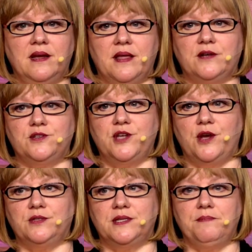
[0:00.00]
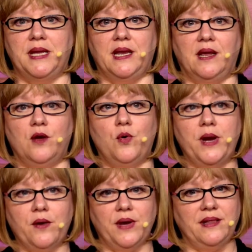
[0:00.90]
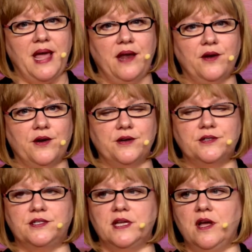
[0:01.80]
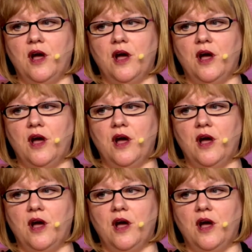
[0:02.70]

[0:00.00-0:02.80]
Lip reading: There's no submitting query letters.